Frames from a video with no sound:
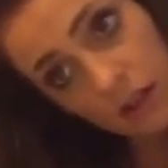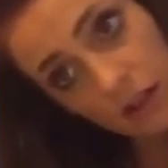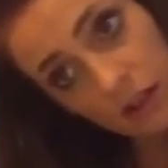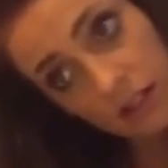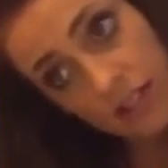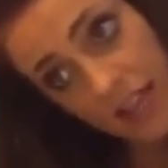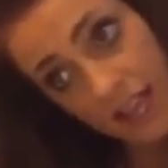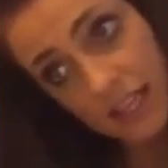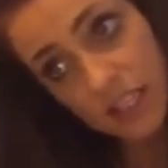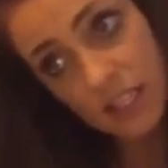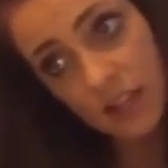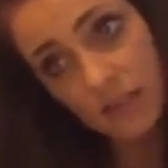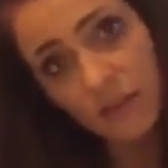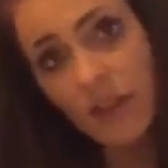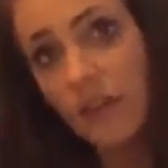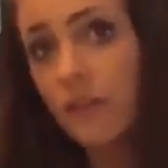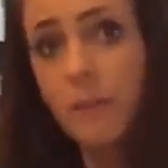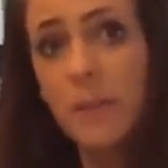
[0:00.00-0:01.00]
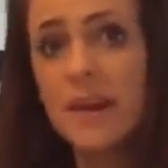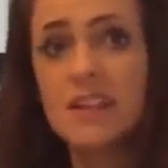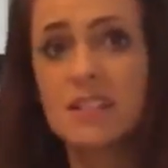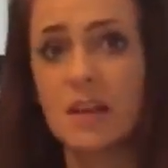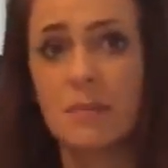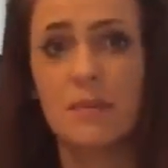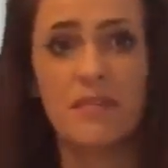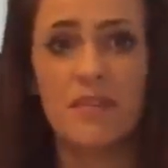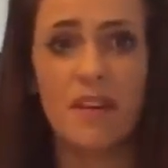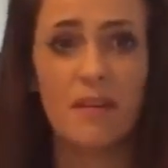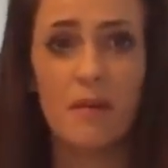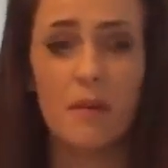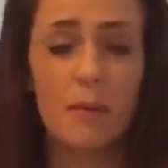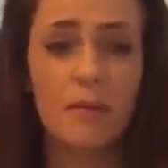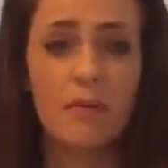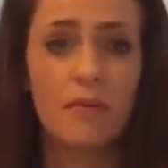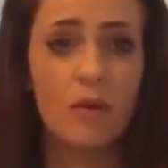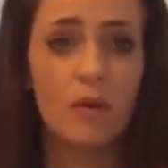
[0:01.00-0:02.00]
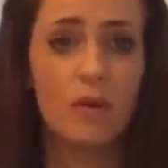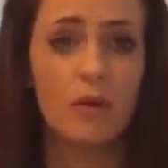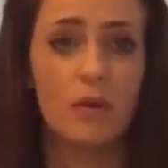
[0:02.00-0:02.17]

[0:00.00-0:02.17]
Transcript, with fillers: Yes, have you ever picked up a feather before?